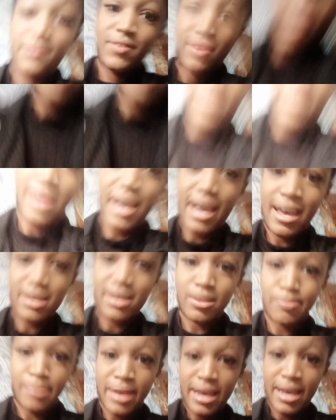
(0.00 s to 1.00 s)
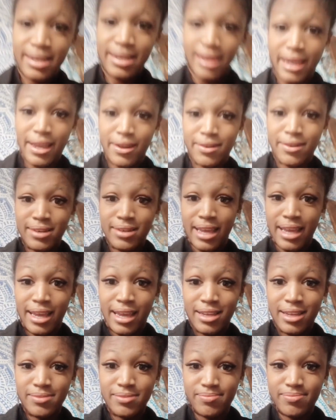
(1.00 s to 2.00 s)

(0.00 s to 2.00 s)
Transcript: you ever had a bad hair day?